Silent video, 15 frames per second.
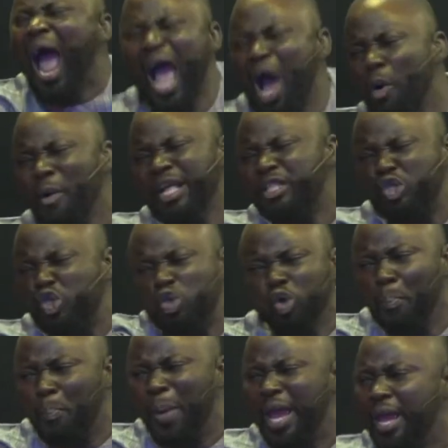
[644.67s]
should
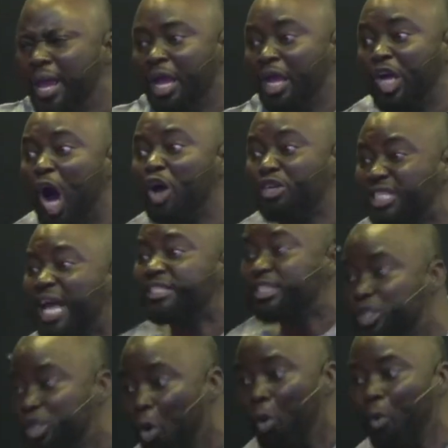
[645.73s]
be. God says
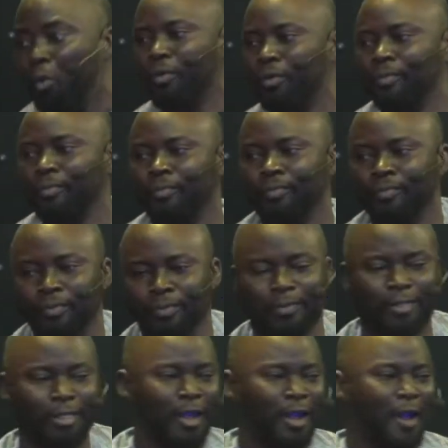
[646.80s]
no.
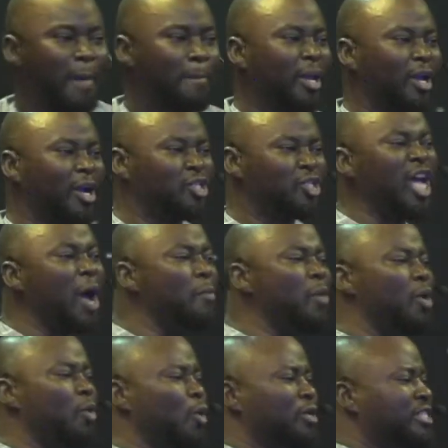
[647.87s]
Because someone
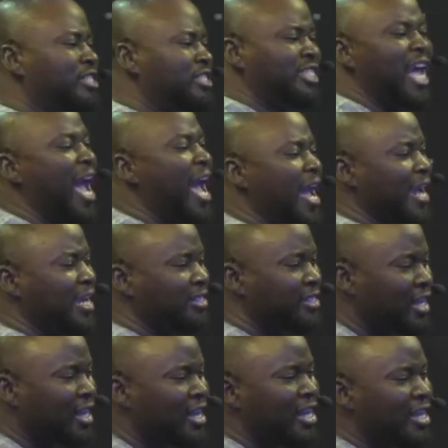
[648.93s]
who is saying it
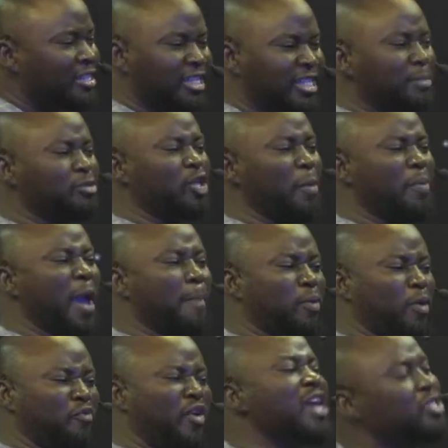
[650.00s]
seems to be a
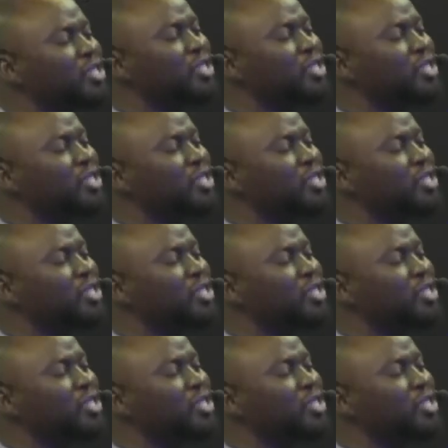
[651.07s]
professional.